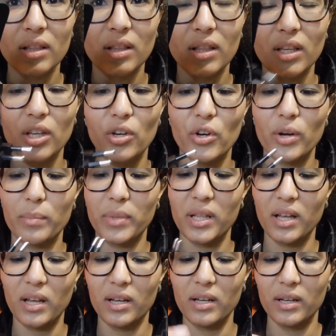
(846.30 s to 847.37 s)
The Europe
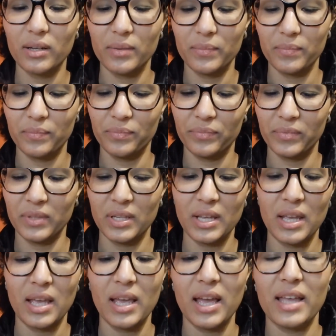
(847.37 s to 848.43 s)
plug.
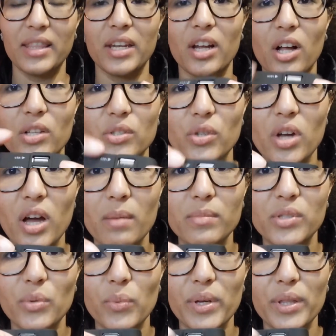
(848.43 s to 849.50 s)
And then it also
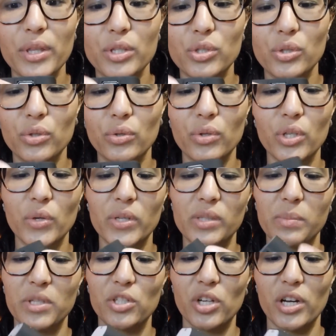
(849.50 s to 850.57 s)
comes with 2
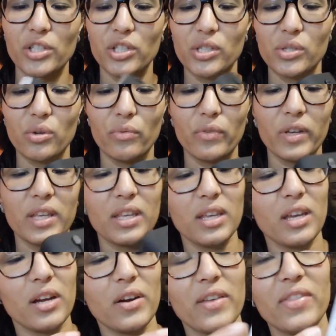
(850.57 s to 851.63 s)
USB chargers over
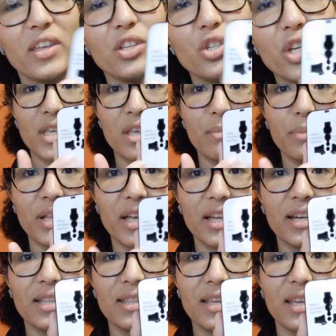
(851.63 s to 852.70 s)
here, and then you can plug
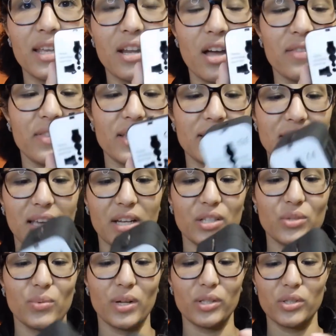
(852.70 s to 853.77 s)
anything in on this side
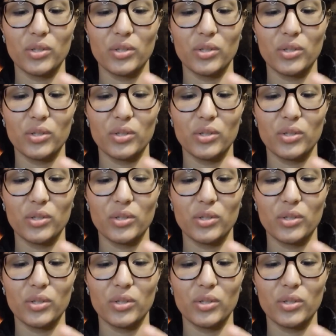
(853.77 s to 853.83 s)
as well.